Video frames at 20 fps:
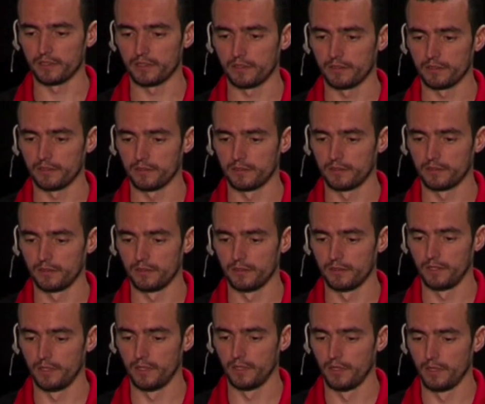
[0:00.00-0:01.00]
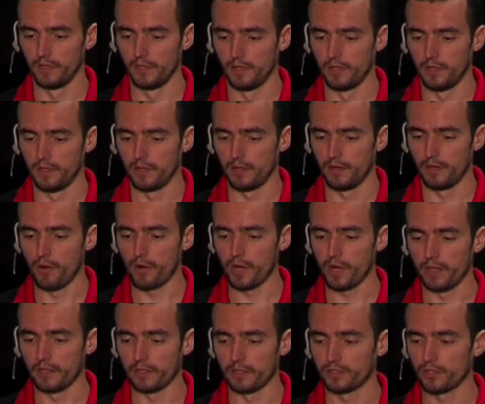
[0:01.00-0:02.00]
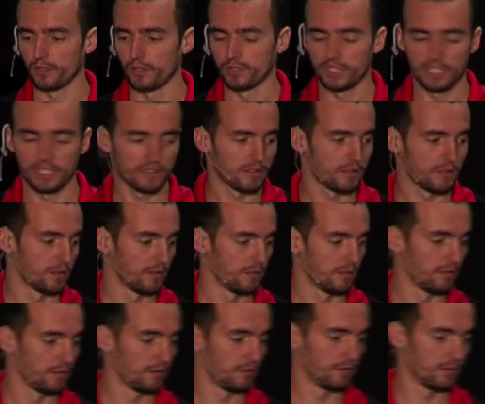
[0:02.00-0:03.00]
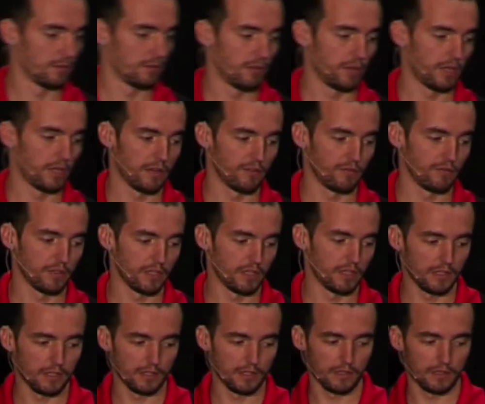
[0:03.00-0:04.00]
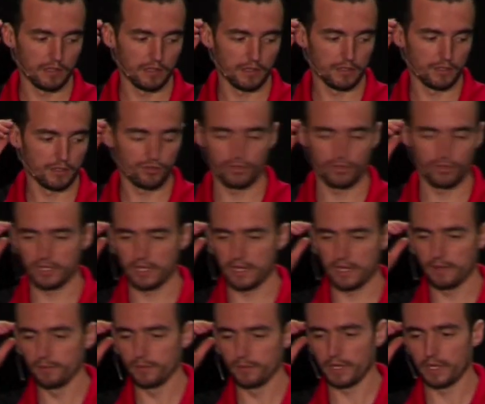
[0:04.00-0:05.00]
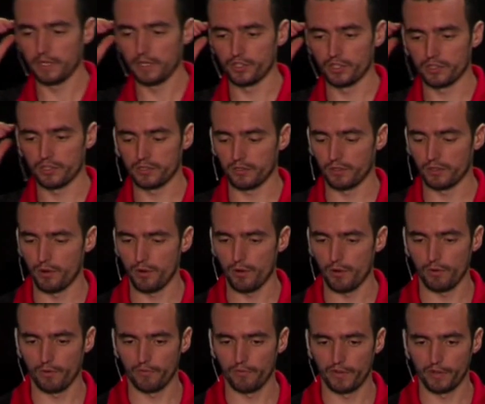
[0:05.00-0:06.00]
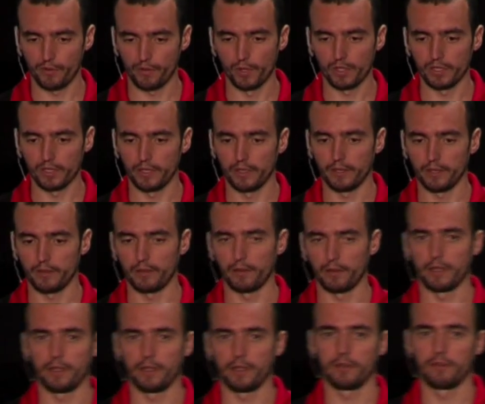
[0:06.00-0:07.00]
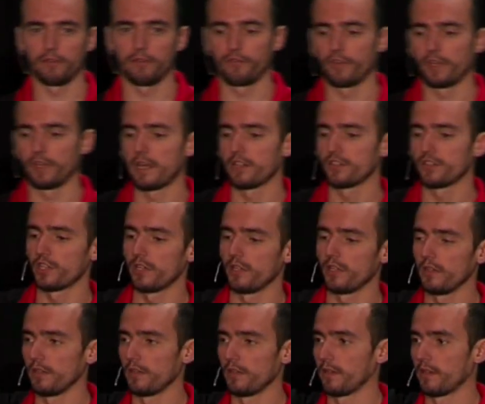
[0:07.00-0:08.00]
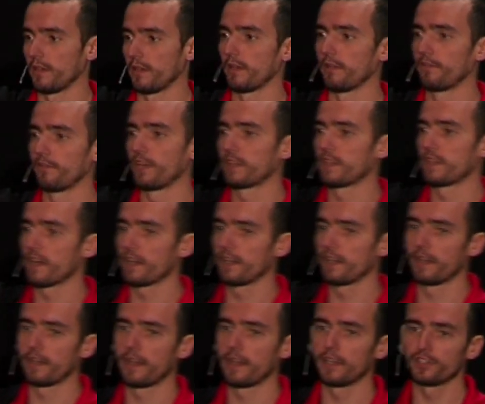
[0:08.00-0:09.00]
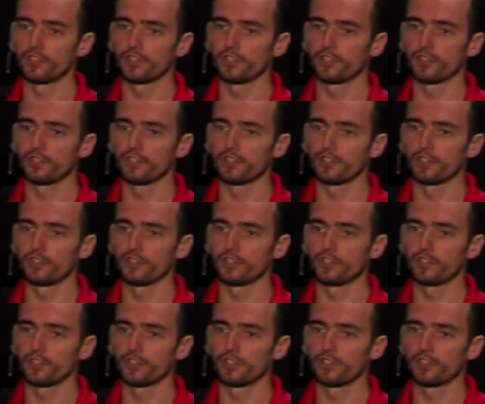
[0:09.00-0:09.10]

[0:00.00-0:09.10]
fixed. OK, so just have a short time. I'll just go very quickly. The nutshell, uh, the attack in a